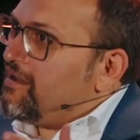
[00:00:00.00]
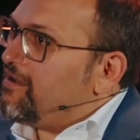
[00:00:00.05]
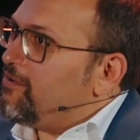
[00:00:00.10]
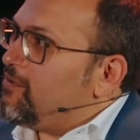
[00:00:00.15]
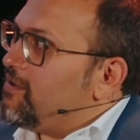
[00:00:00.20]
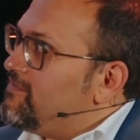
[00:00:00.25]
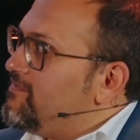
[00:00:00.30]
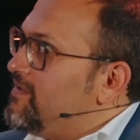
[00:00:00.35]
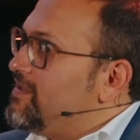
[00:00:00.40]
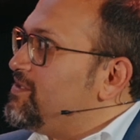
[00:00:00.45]
of
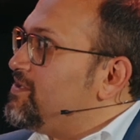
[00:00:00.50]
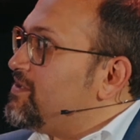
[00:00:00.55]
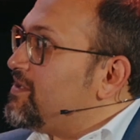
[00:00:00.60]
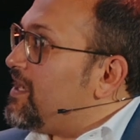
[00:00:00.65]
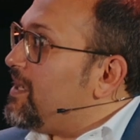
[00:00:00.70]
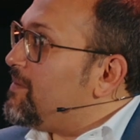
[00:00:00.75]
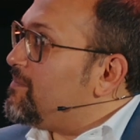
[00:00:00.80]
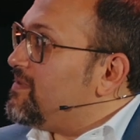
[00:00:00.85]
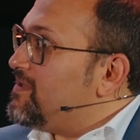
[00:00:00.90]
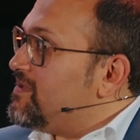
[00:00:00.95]
what venture
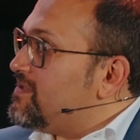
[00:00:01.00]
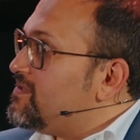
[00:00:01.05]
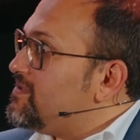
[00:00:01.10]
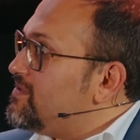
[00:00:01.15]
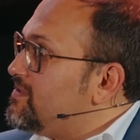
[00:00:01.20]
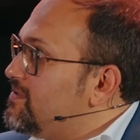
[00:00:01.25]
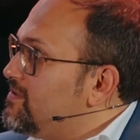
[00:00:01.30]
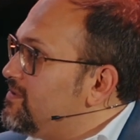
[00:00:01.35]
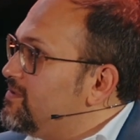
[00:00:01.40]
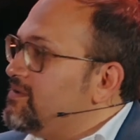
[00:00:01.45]
capitalists
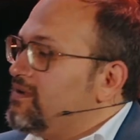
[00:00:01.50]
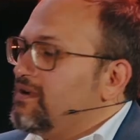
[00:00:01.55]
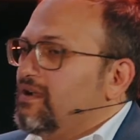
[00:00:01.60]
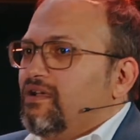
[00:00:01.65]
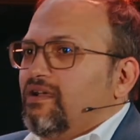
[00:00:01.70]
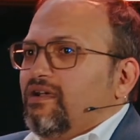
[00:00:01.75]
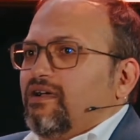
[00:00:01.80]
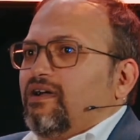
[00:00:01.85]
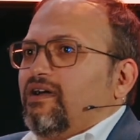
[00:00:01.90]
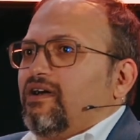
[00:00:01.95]
do.
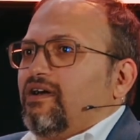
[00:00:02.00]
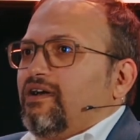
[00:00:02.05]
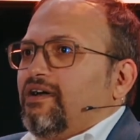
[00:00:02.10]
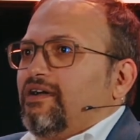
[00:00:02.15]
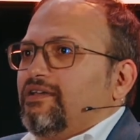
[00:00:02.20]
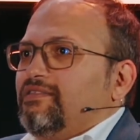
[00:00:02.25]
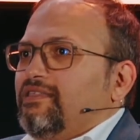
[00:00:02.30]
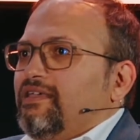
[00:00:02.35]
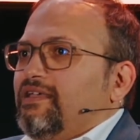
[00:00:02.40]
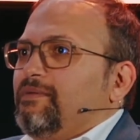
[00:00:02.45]

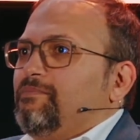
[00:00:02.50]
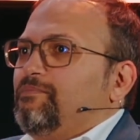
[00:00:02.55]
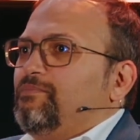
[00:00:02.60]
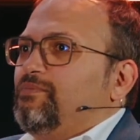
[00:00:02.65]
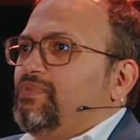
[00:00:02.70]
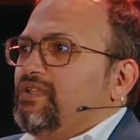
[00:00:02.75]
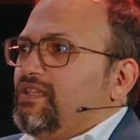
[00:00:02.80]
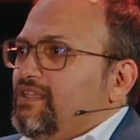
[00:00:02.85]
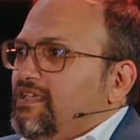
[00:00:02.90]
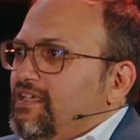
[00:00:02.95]
They
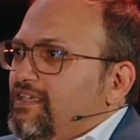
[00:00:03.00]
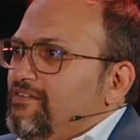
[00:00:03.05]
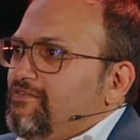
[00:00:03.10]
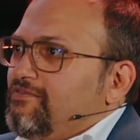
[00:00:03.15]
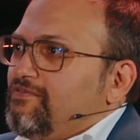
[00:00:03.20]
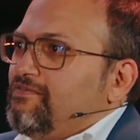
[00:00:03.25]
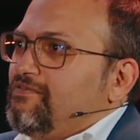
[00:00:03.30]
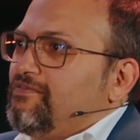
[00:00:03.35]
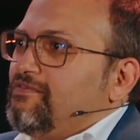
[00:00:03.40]
believe